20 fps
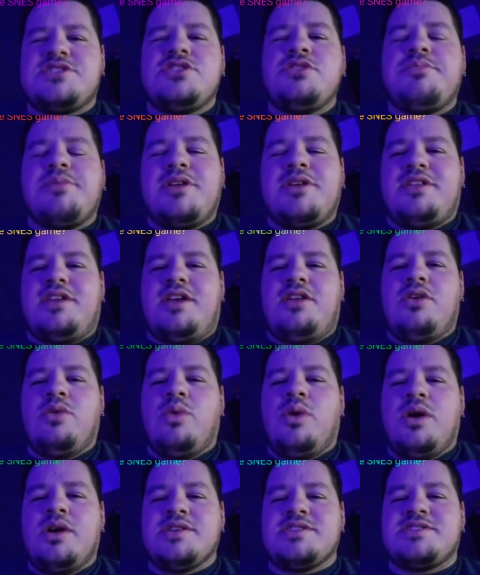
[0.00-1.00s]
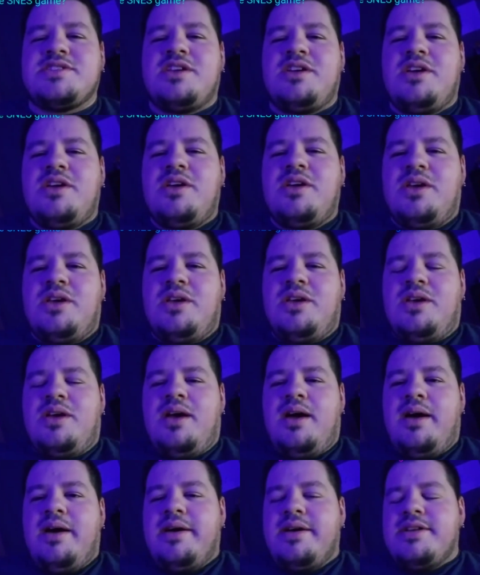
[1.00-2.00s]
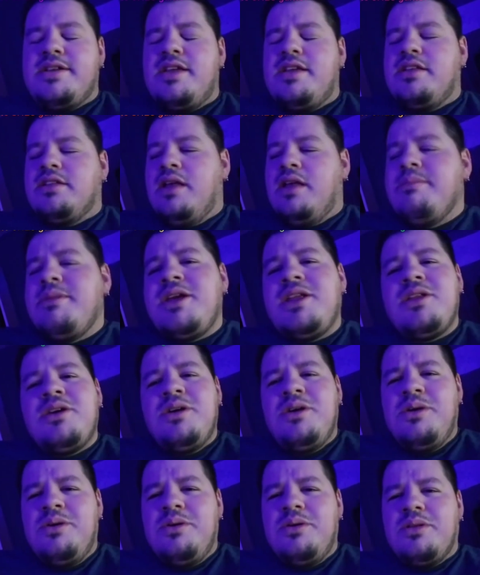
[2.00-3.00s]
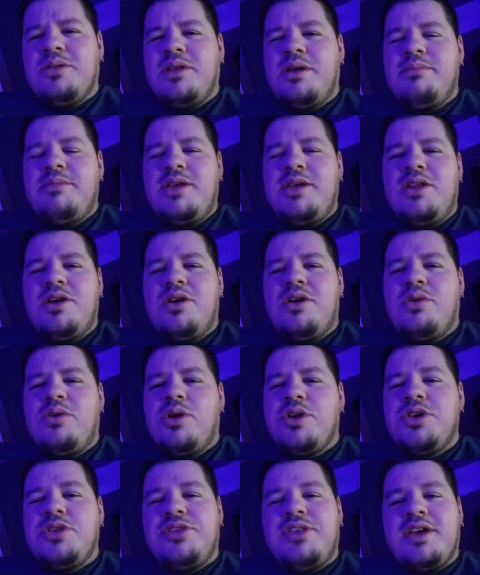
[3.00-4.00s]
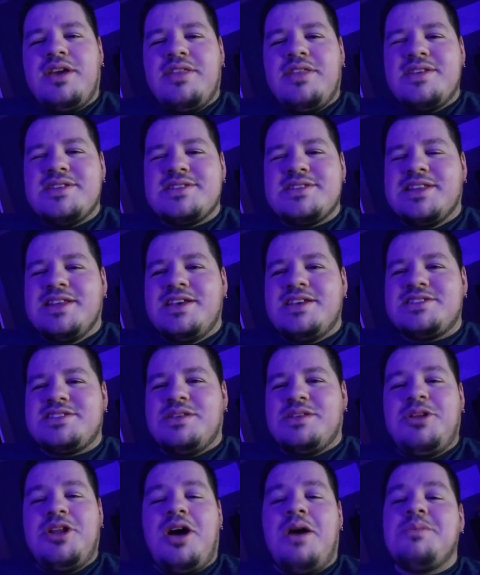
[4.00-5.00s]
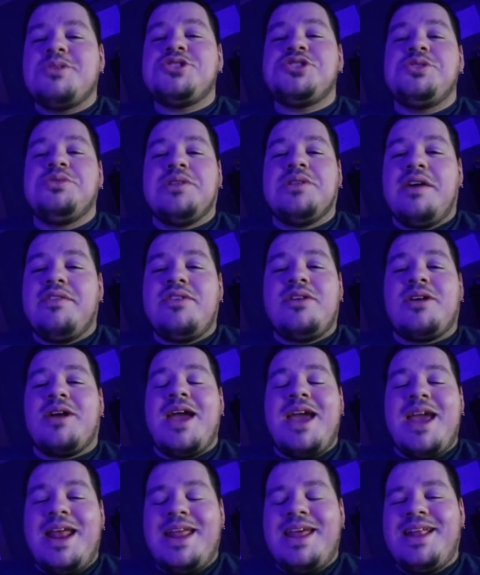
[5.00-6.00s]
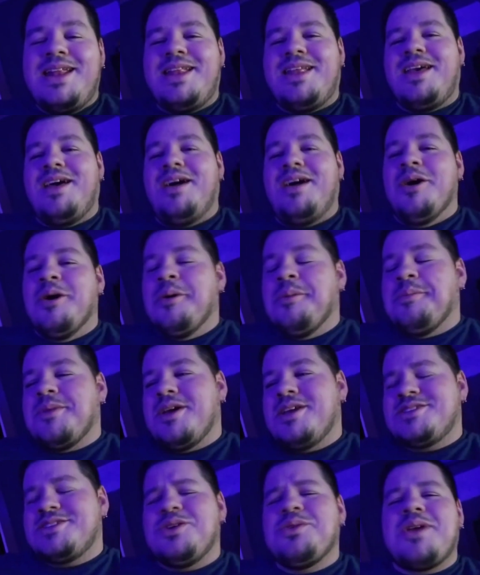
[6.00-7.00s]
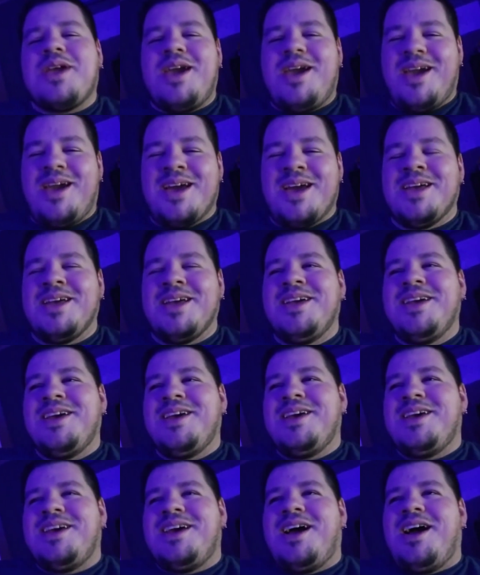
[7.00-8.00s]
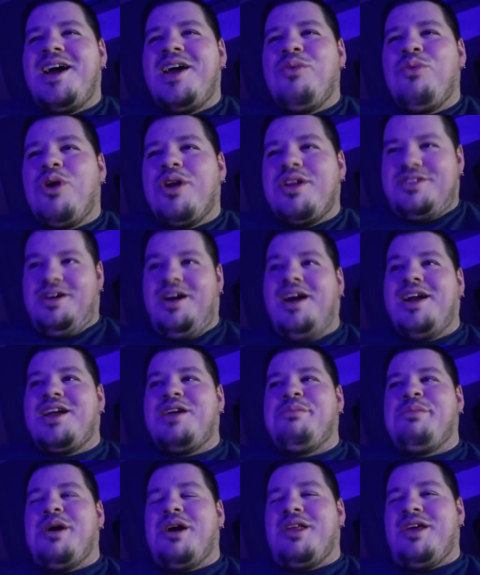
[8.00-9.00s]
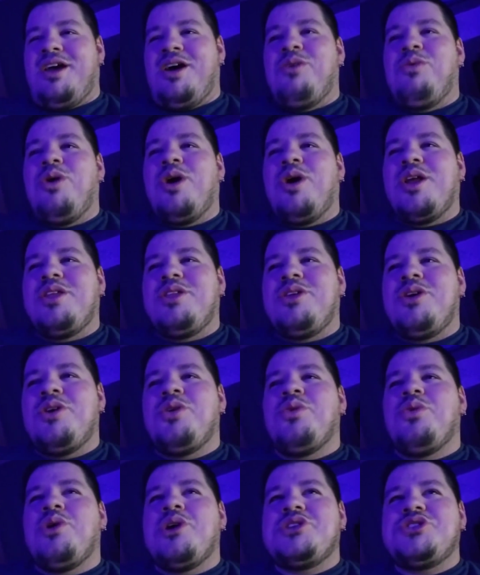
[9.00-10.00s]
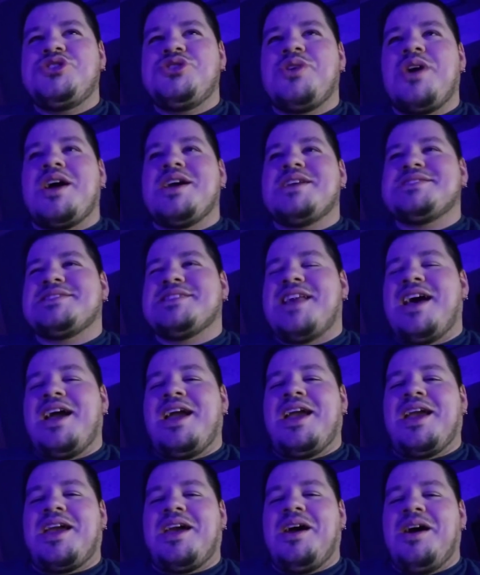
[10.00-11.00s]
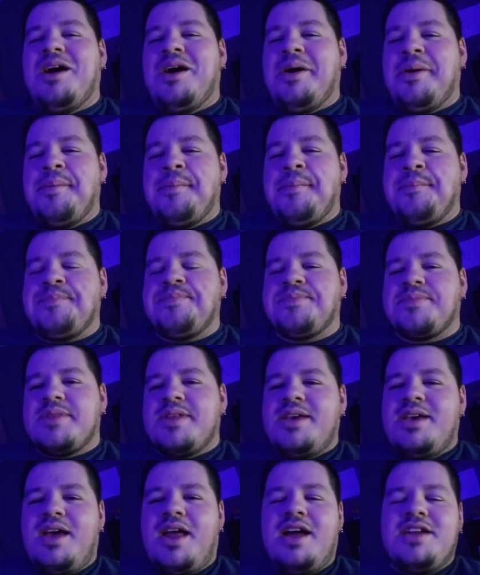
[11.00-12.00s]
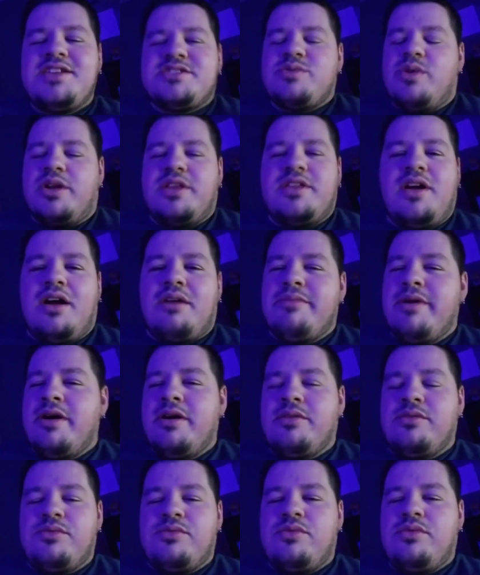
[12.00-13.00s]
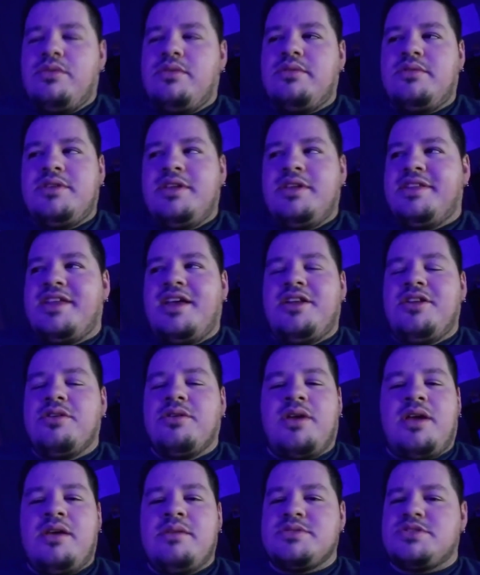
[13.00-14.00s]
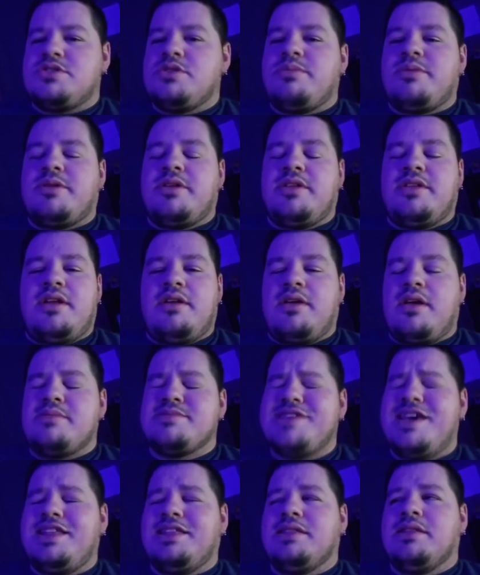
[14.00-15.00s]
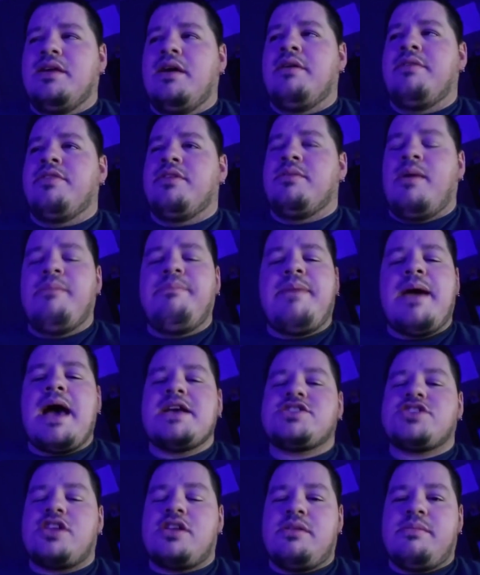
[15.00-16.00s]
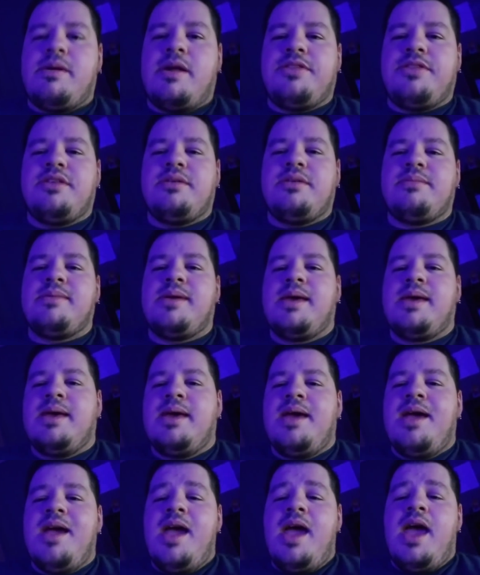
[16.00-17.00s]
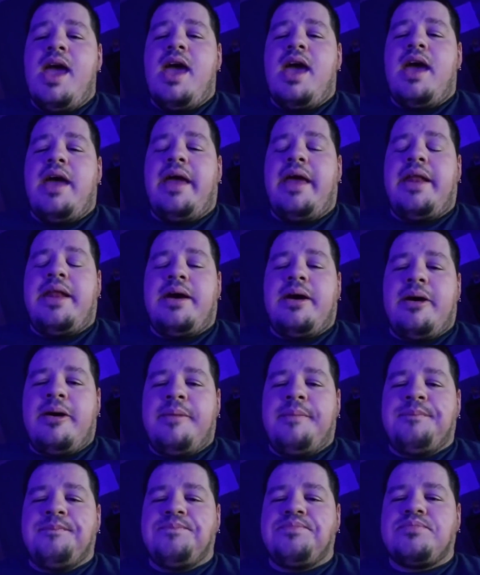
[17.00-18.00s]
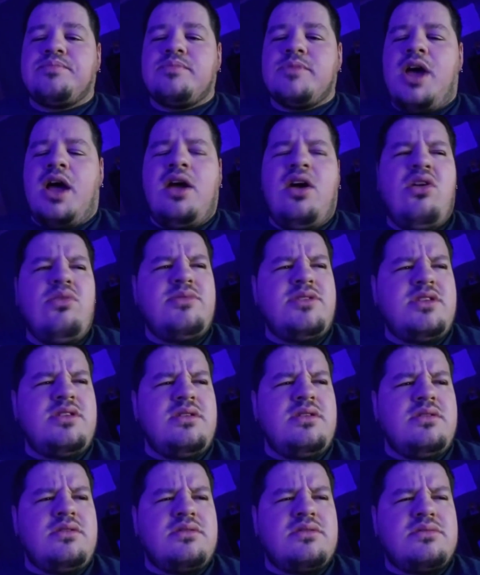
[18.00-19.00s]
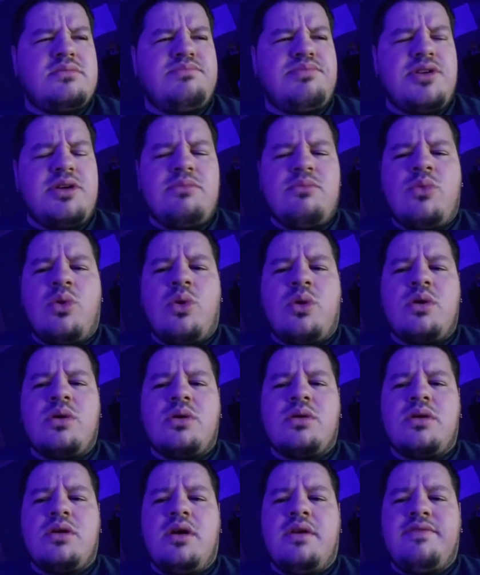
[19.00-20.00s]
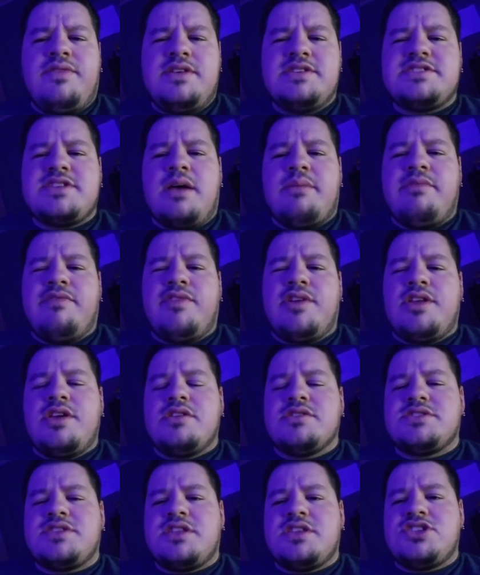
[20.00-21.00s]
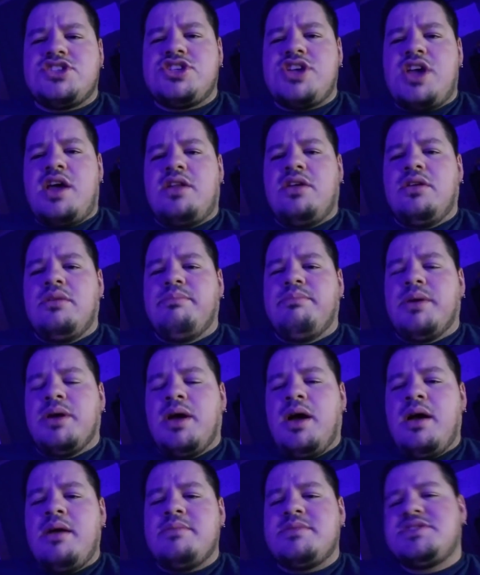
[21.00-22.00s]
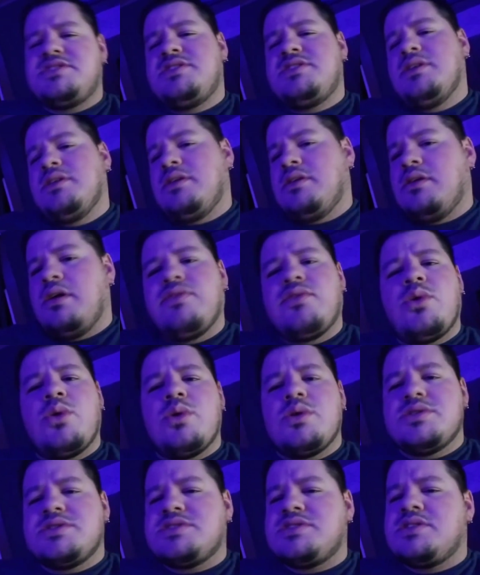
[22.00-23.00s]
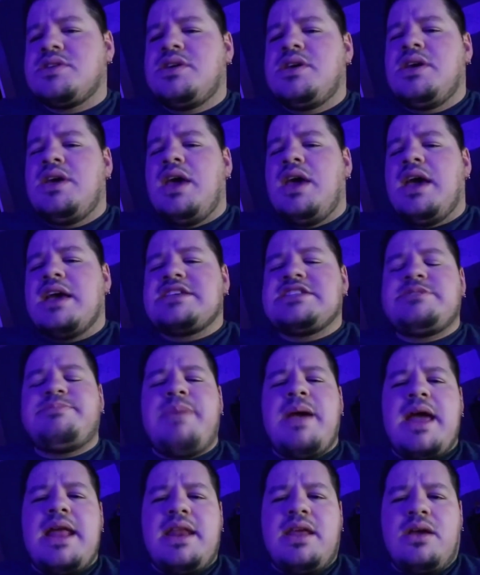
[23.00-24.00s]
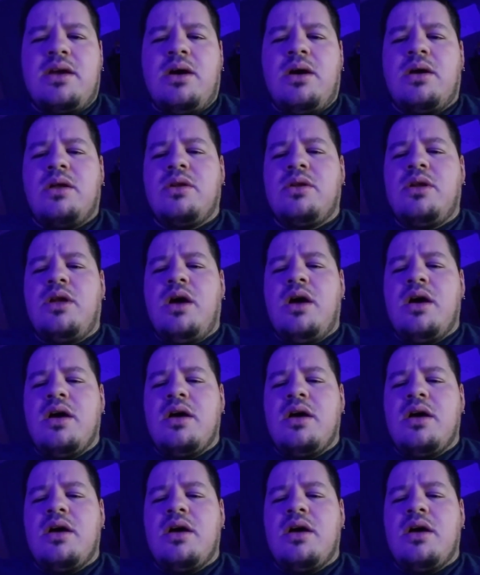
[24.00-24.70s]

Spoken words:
Super Nintendo was. Let me know. Let me know what you think of this list. Let me know how much you love it or hate it. It's okay. I want to talk about it. I want to know what you guys like. I just want to talk about Nintendo games, Super Nintendo games. I love them. I'm passionate about them. And I hope to bring more of these type of videos to the channel, but I'm still, of course, expanding on